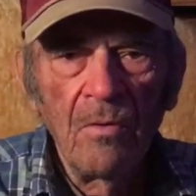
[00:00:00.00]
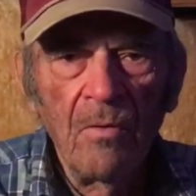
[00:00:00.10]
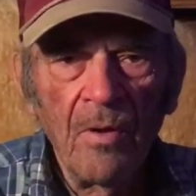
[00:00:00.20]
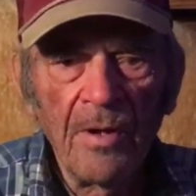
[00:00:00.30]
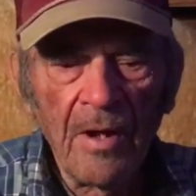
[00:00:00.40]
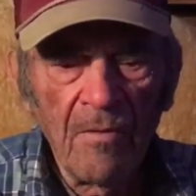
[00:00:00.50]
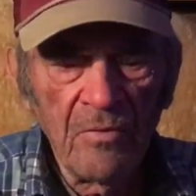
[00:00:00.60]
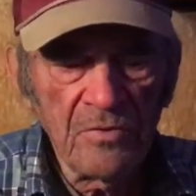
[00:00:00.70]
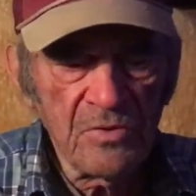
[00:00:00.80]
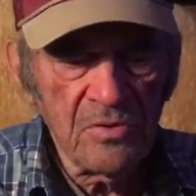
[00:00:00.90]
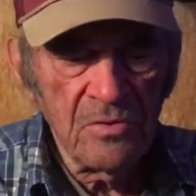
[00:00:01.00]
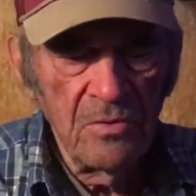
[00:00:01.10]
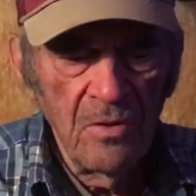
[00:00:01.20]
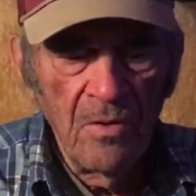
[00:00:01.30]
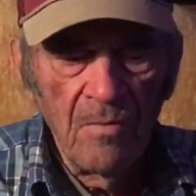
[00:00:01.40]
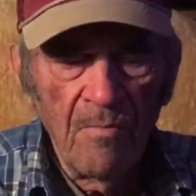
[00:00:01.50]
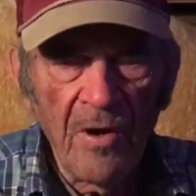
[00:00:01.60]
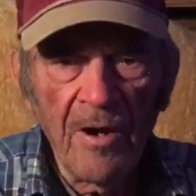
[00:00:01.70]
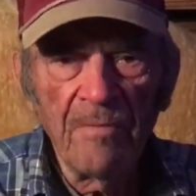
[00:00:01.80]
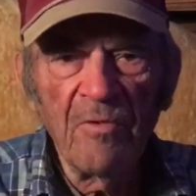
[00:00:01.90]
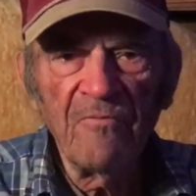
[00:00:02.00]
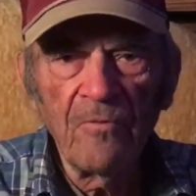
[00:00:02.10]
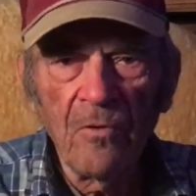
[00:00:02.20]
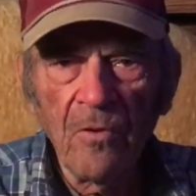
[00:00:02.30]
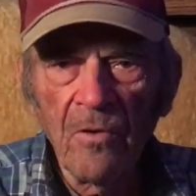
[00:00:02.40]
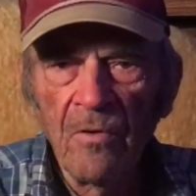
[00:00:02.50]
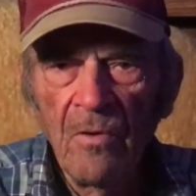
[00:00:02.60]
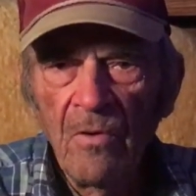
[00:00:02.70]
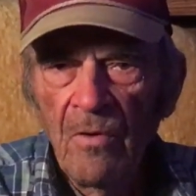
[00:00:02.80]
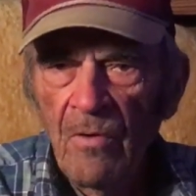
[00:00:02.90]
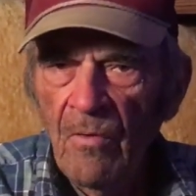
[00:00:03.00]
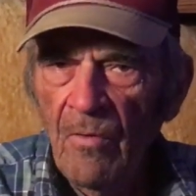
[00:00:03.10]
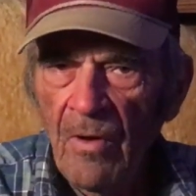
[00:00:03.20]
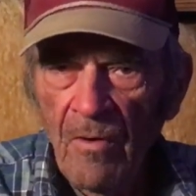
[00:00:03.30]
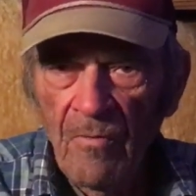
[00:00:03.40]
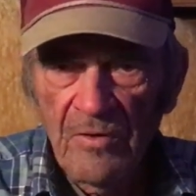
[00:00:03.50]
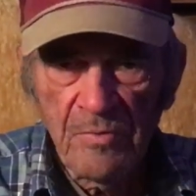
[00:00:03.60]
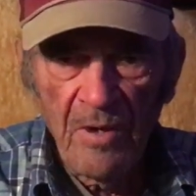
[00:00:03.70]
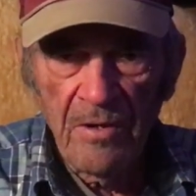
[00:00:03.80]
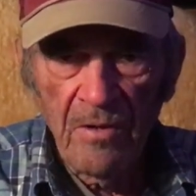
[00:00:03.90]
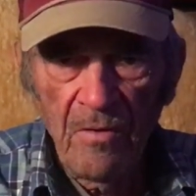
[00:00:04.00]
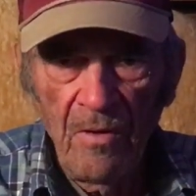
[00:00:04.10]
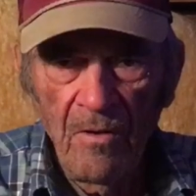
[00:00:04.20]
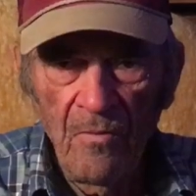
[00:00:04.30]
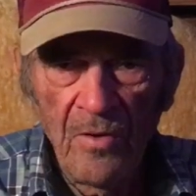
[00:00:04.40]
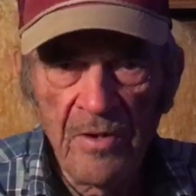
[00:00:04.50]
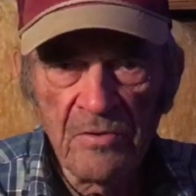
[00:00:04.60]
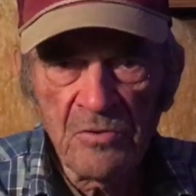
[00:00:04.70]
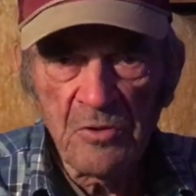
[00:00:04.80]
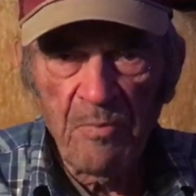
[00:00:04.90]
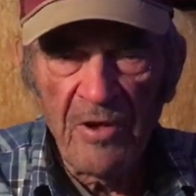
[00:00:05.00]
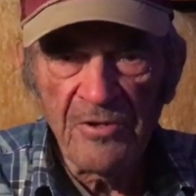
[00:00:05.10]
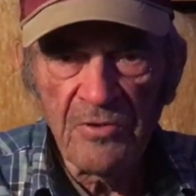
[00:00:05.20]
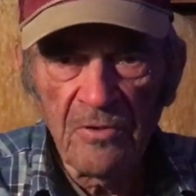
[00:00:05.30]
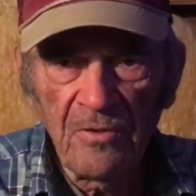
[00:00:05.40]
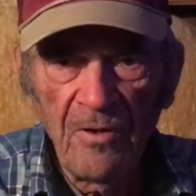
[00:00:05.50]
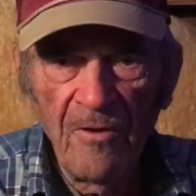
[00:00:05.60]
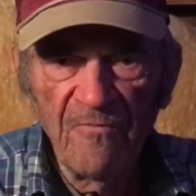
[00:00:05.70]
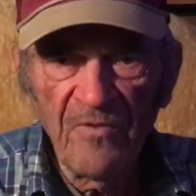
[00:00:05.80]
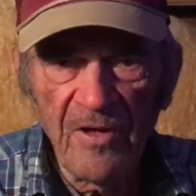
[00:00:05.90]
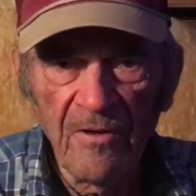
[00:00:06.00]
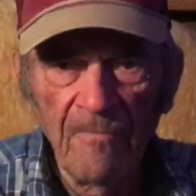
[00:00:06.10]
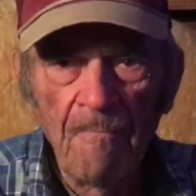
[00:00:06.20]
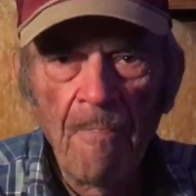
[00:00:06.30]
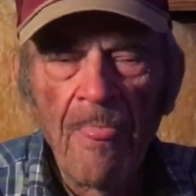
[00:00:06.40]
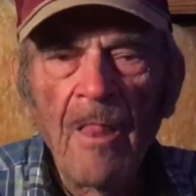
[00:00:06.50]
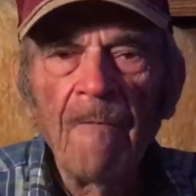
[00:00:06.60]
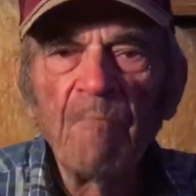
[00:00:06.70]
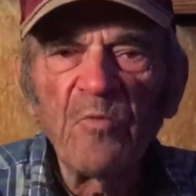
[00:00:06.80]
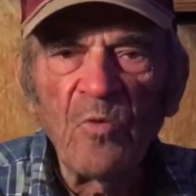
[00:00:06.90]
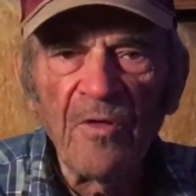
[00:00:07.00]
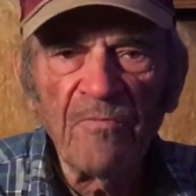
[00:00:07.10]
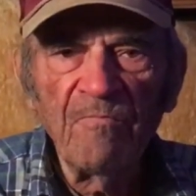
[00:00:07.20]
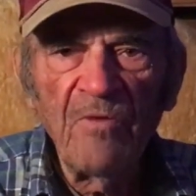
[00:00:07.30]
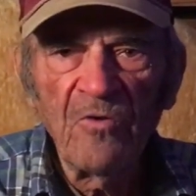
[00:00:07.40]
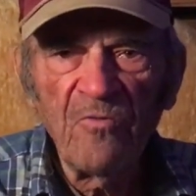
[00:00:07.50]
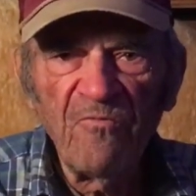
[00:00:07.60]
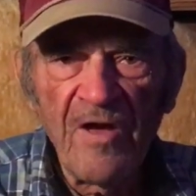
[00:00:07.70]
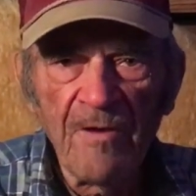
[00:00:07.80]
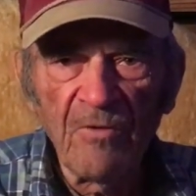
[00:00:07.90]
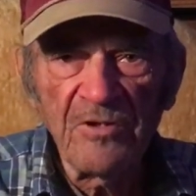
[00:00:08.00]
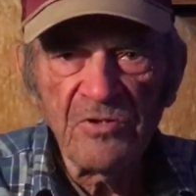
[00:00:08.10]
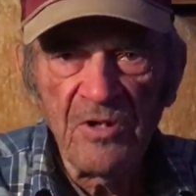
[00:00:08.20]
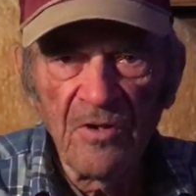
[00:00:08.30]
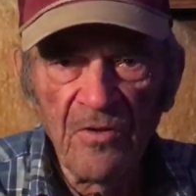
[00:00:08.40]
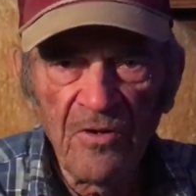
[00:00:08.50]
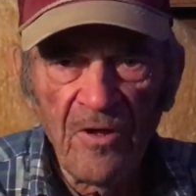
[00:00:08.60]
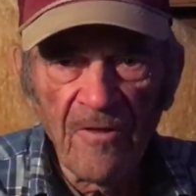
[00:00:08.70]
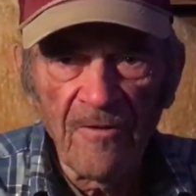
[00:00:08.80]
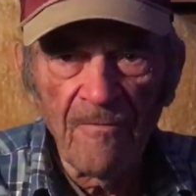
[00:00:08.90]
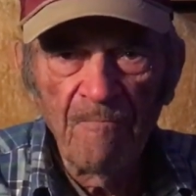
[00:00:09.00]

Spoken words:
I was married before, we always made it a real special event with both families getting together.